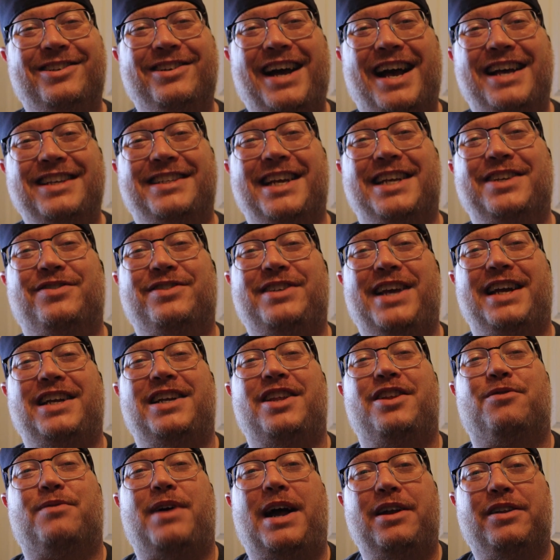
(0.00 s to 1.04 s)
so guys, thanks for taking
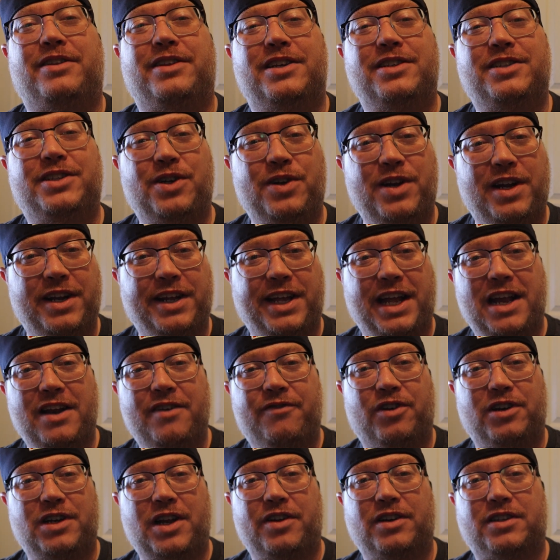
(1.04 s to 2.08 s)
another ride with us. Tune in
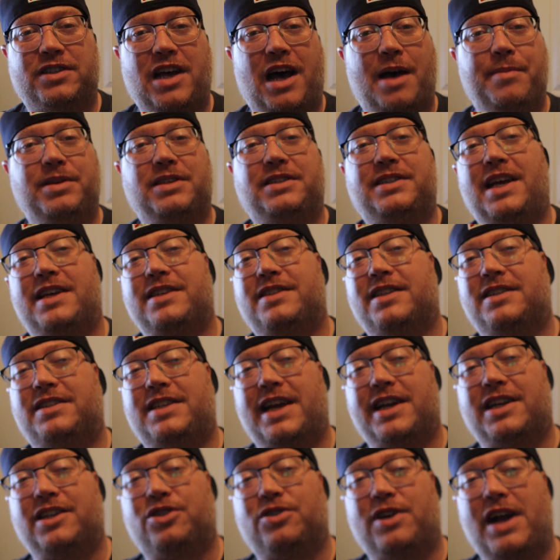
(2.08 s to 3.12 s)
again for another Tommy's Tesla
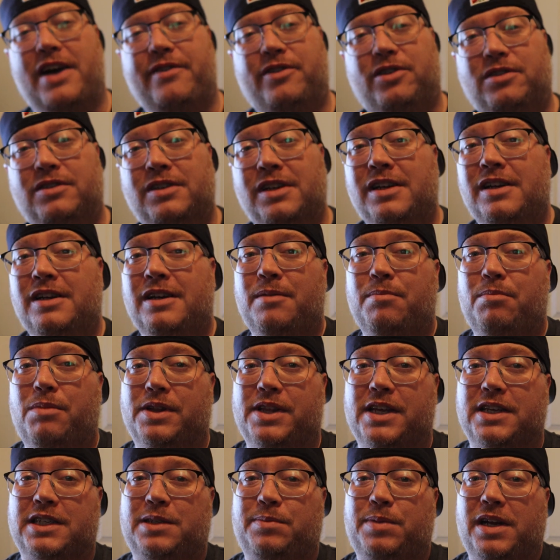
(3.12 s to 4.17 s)
Tech and Travel.
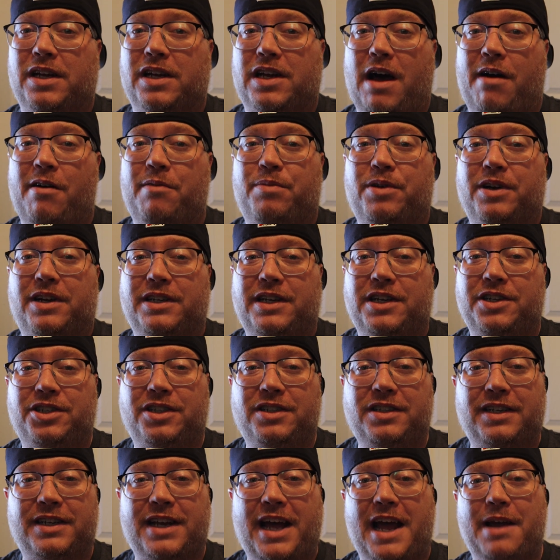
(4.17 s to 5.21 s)
But this has been a comic book
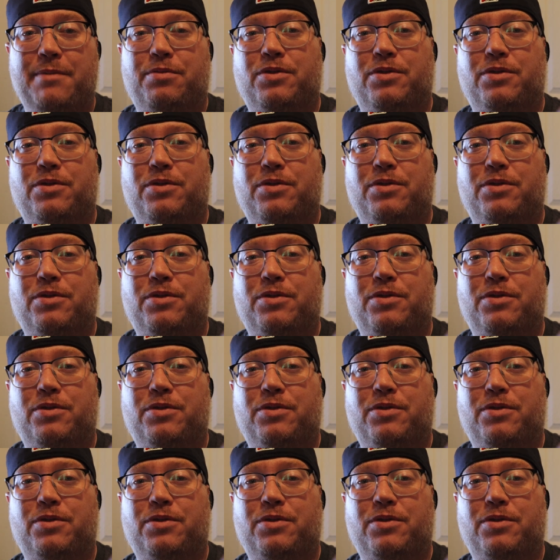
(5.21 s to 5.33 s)
edition, and I